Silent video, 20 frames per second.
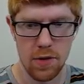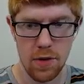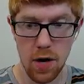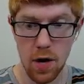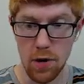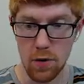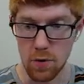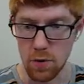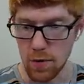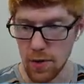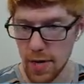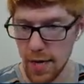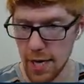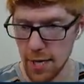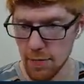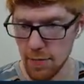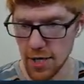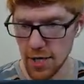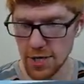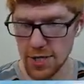Oh,
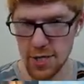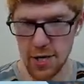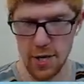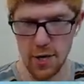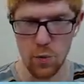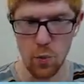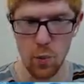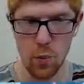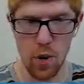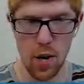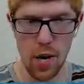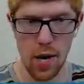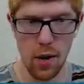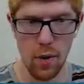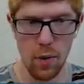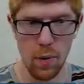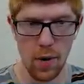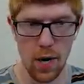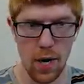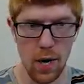handbrake turn. Whoa,
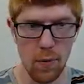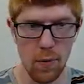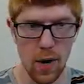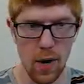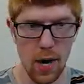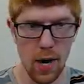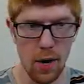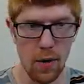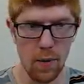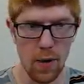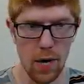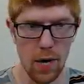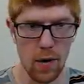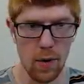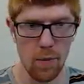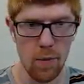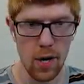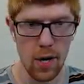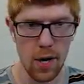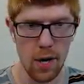whoa, whoa, whoa,
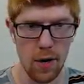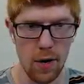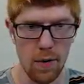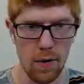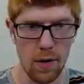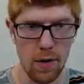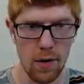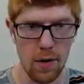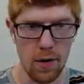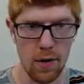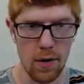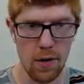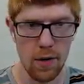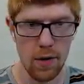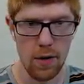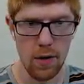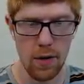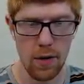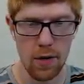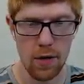whoa.
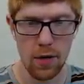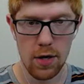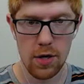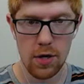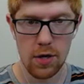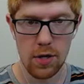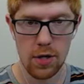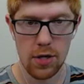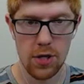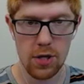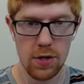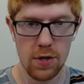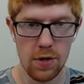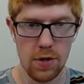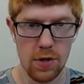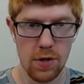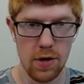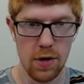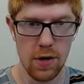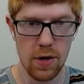
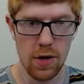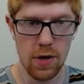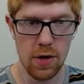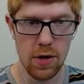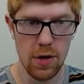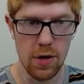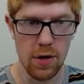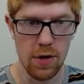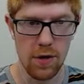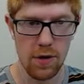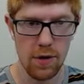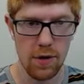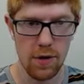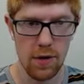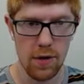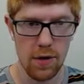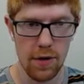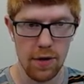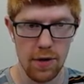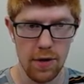Cool.
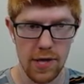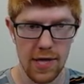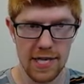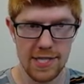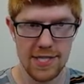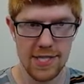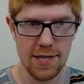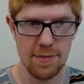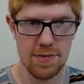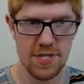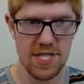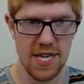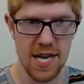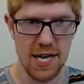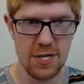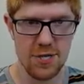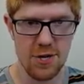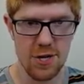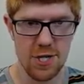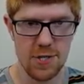That seems
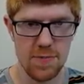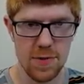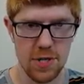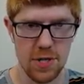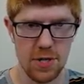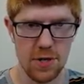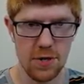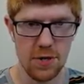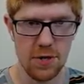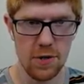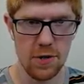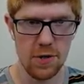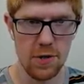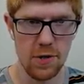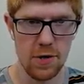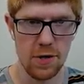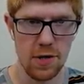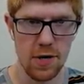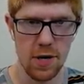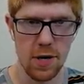dangerous, but
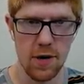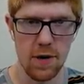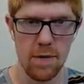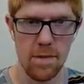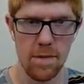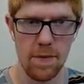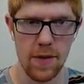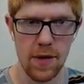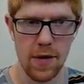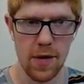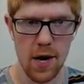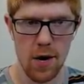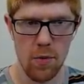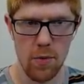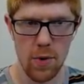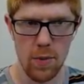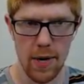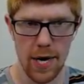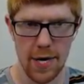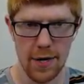cool. Are
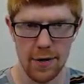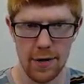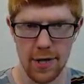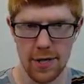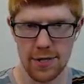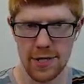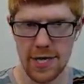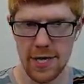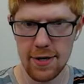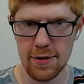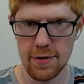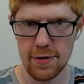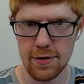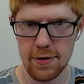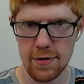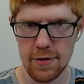we waterlogged now?